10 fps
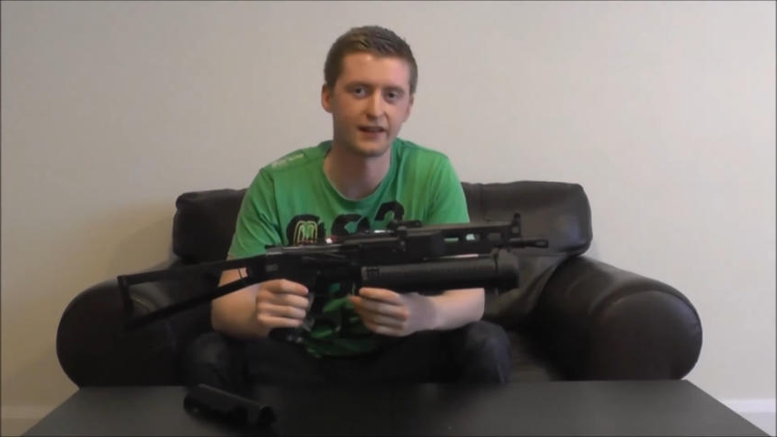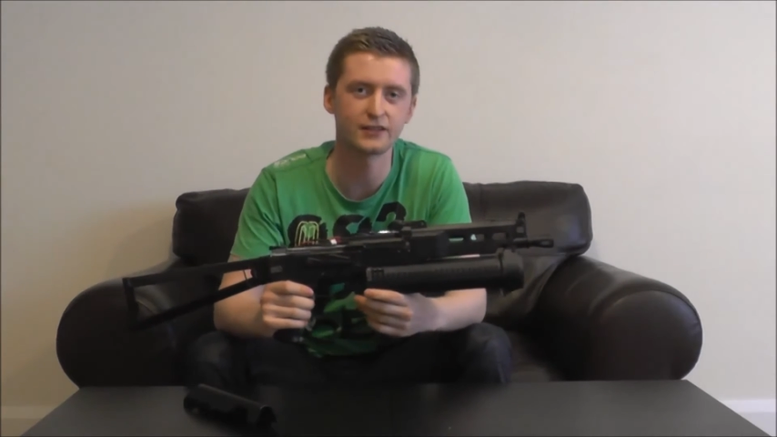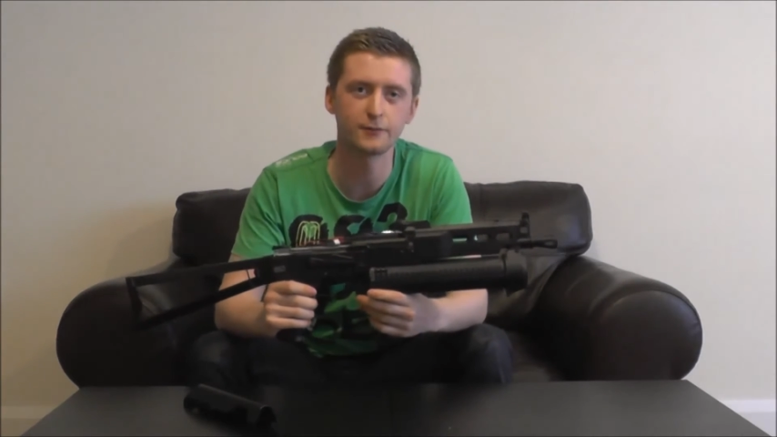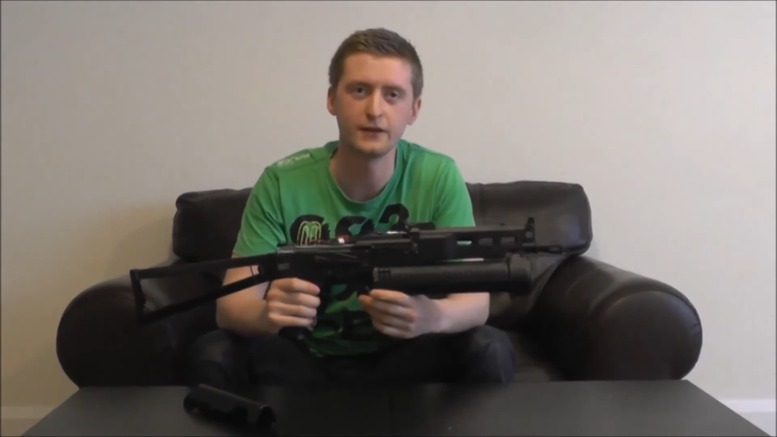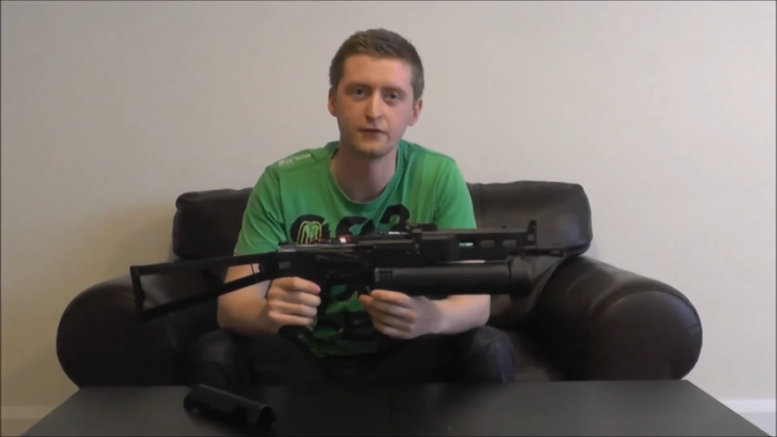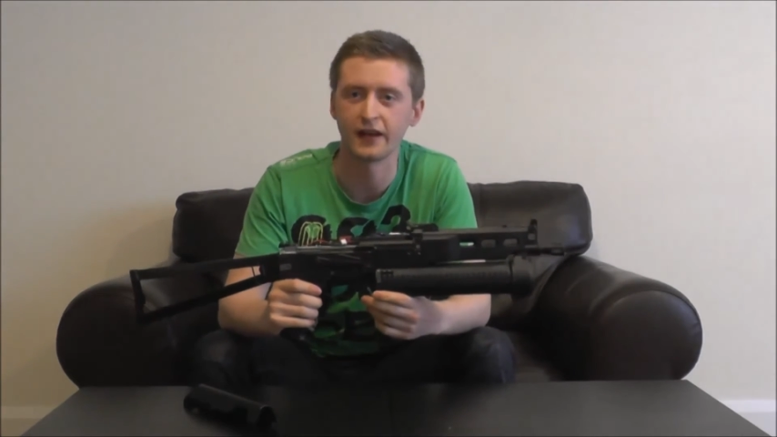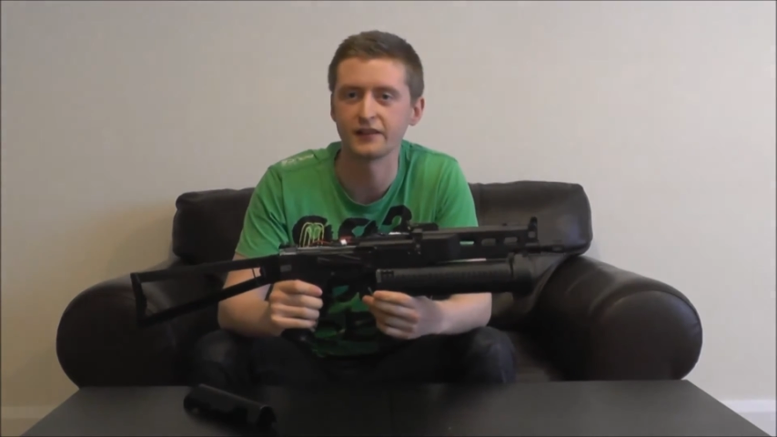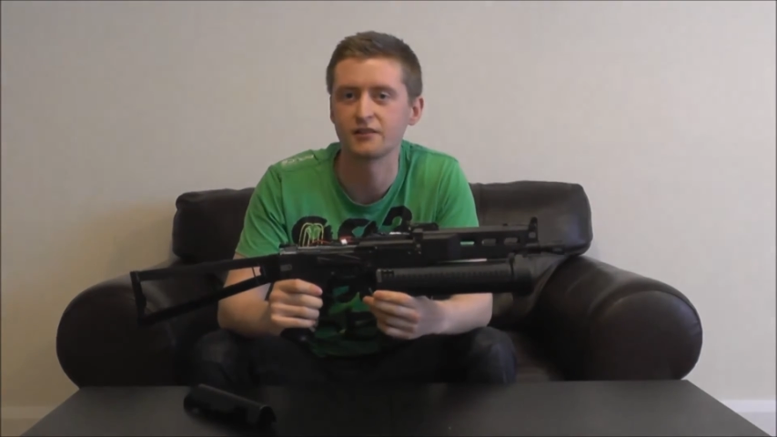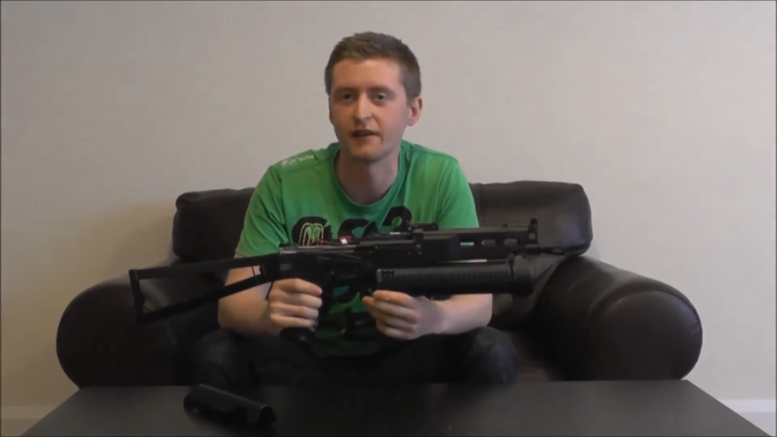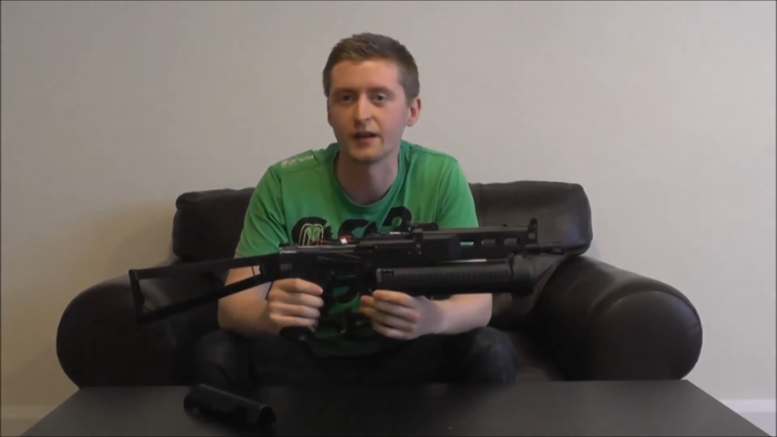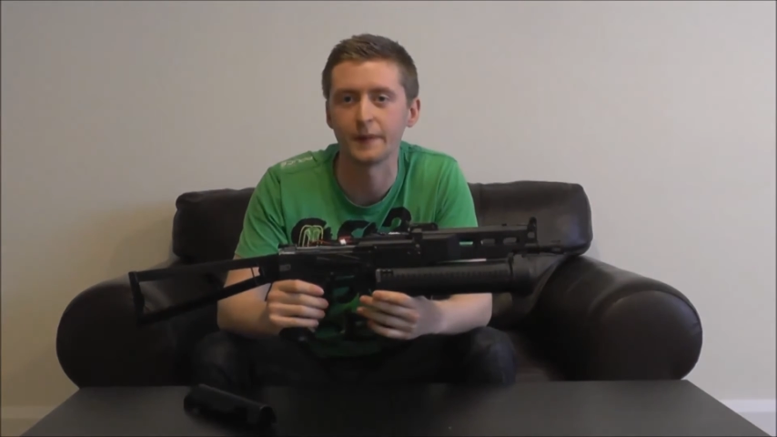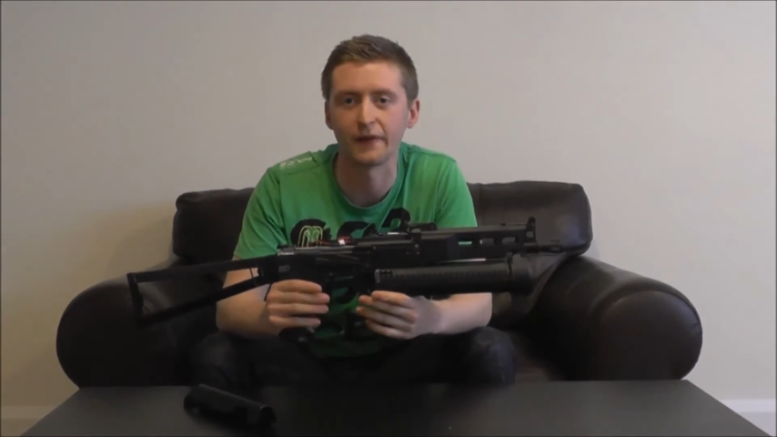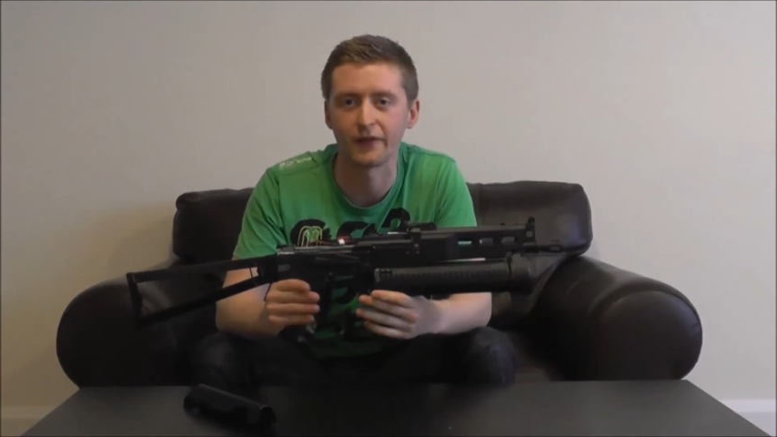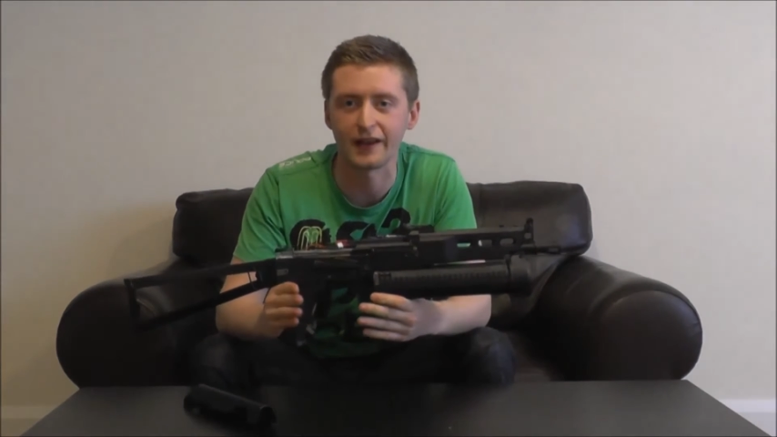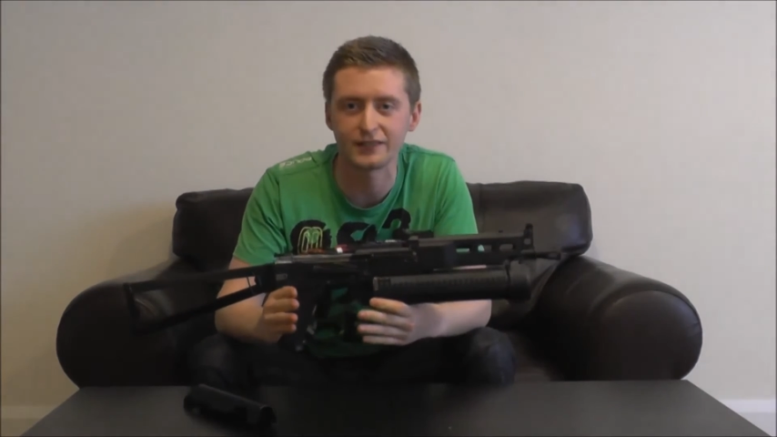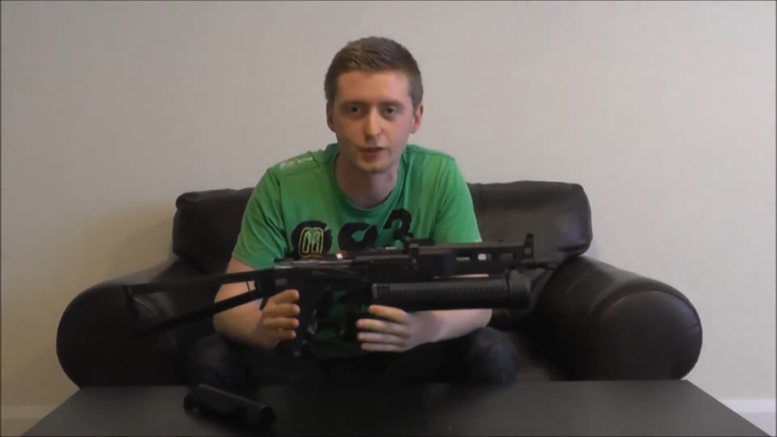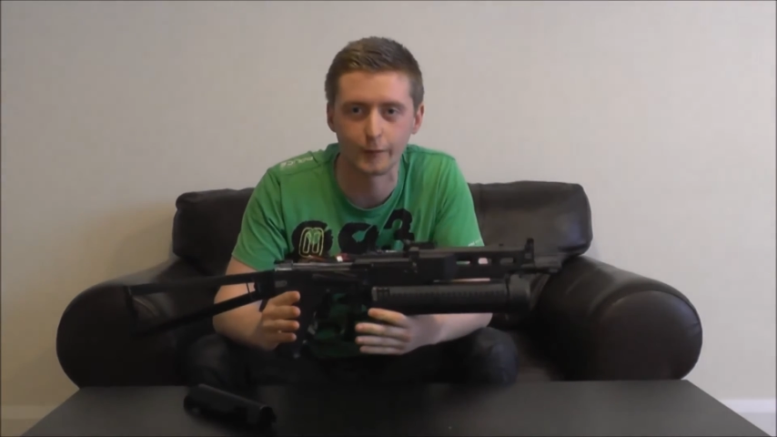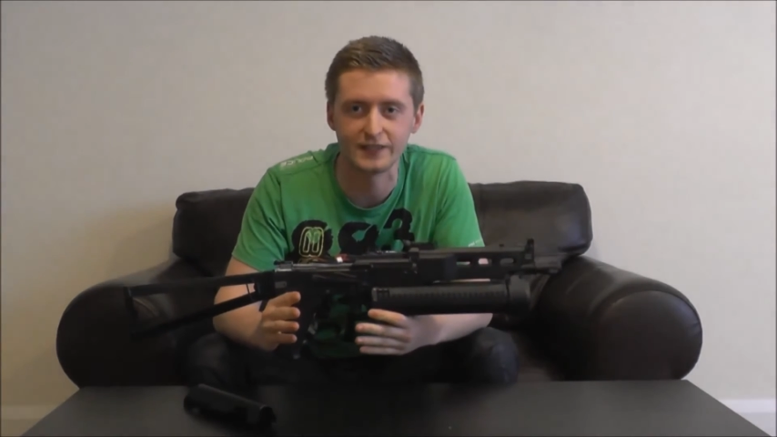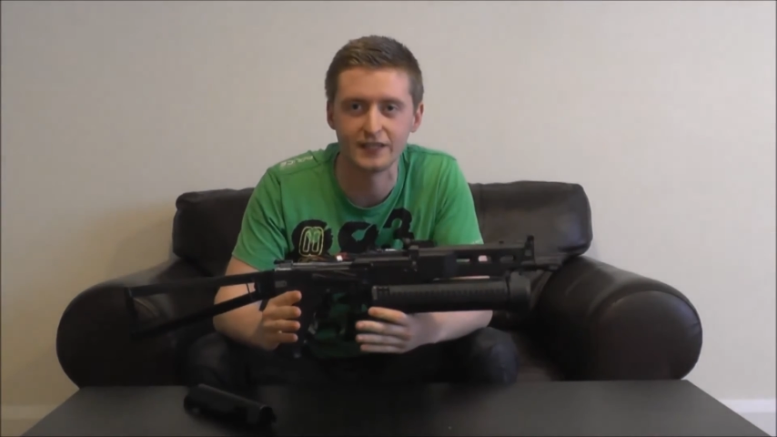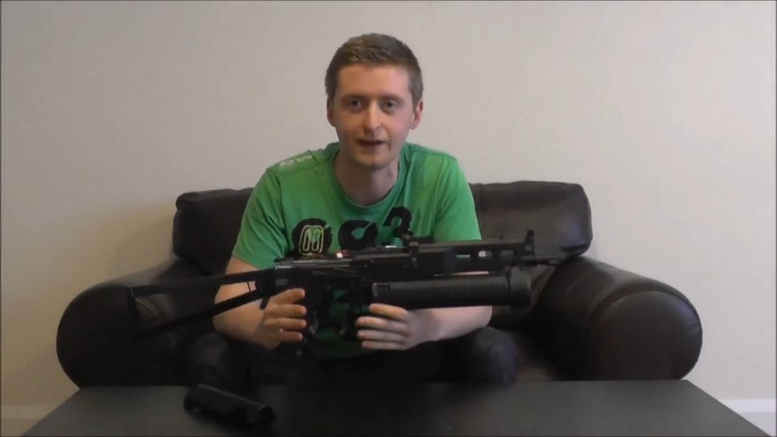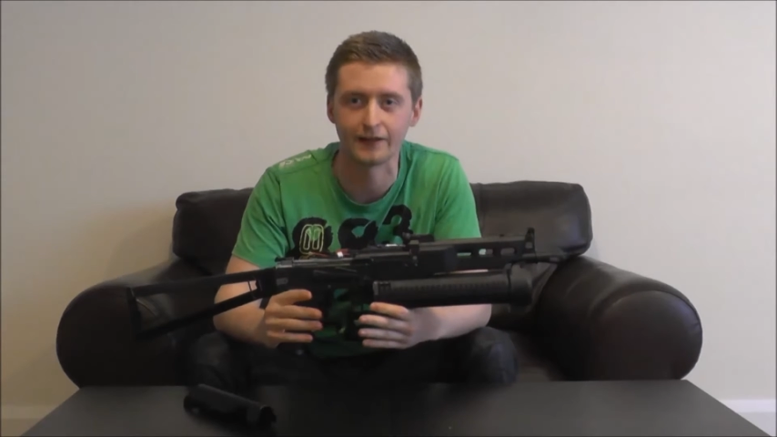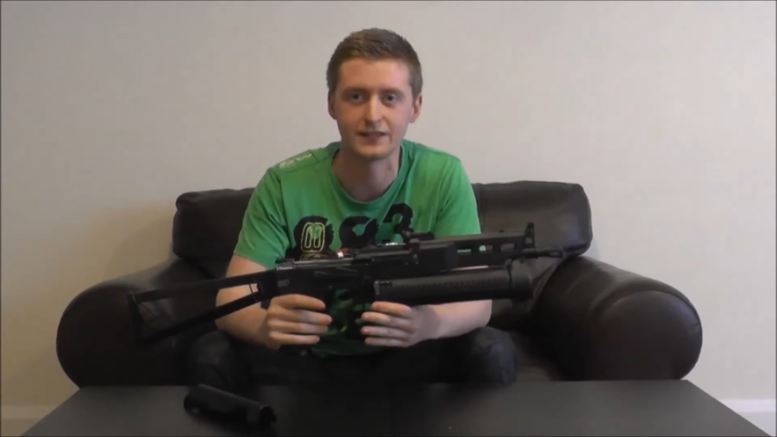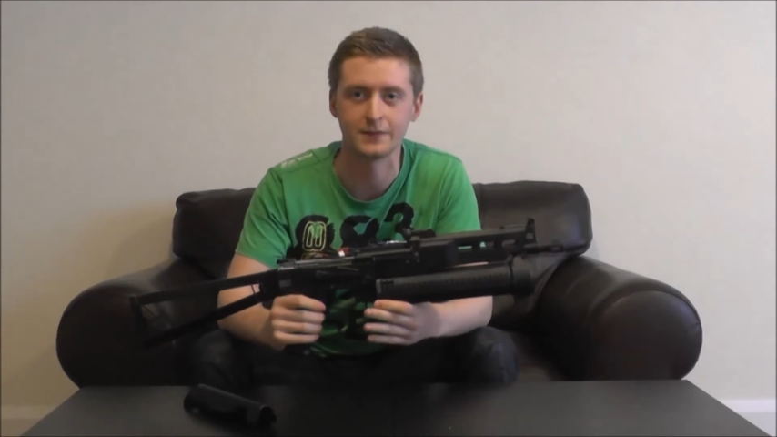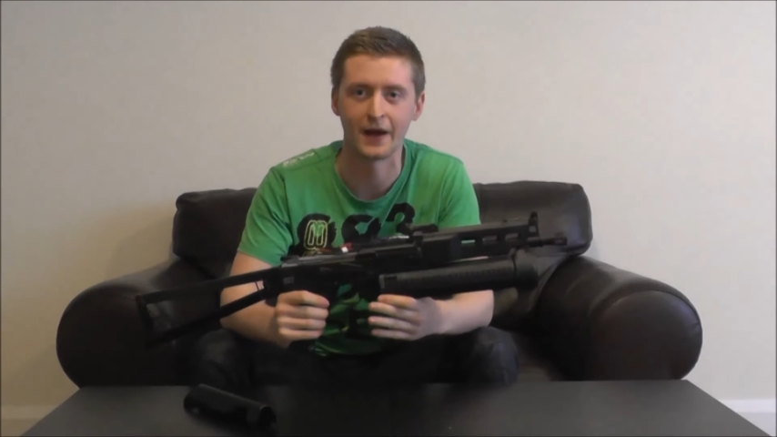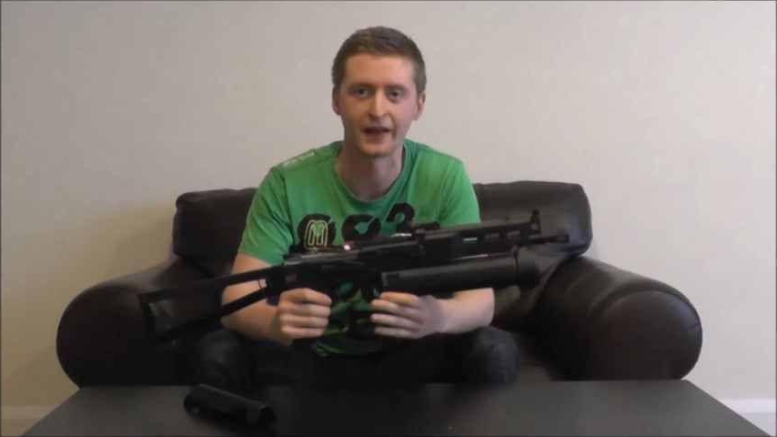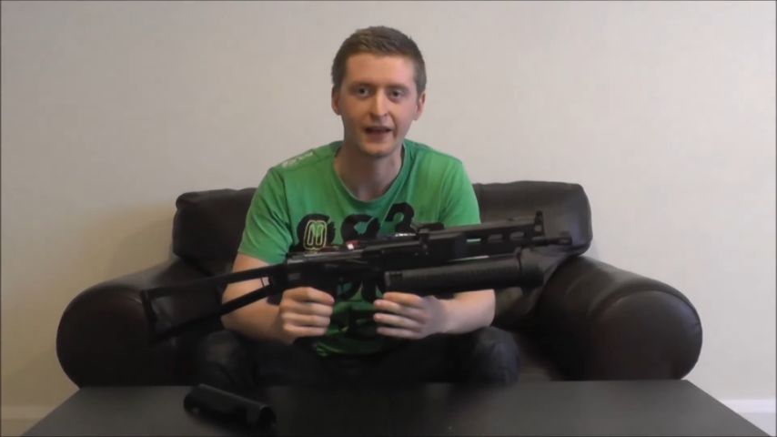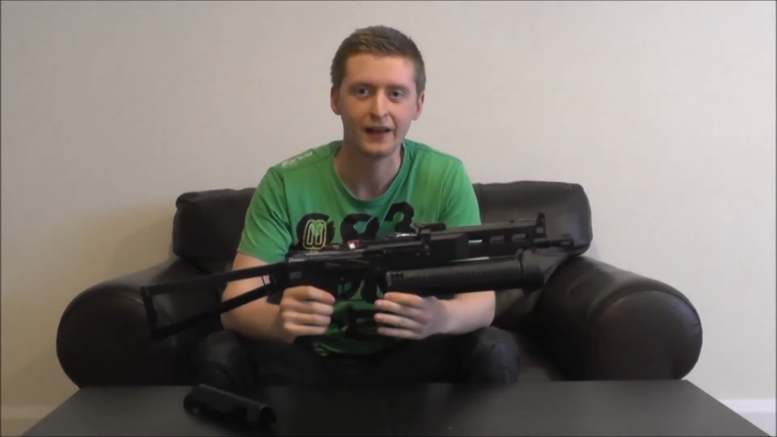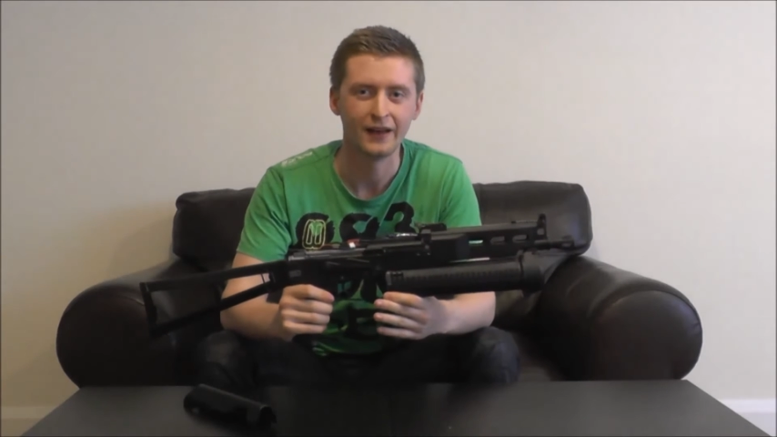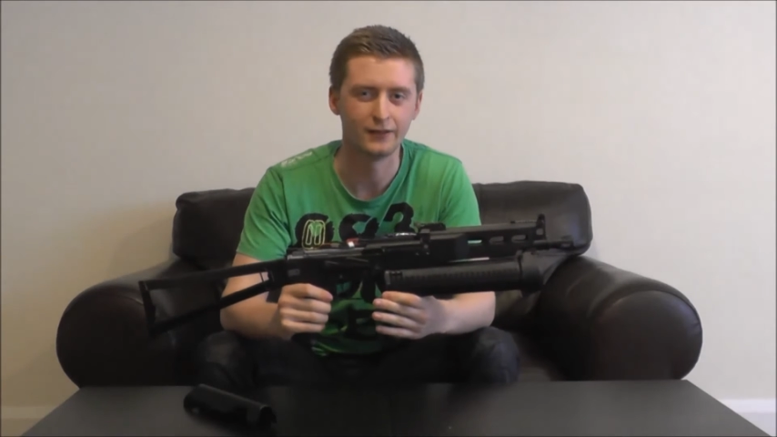and that's when you'll get to around about the last 20 rounds in the mag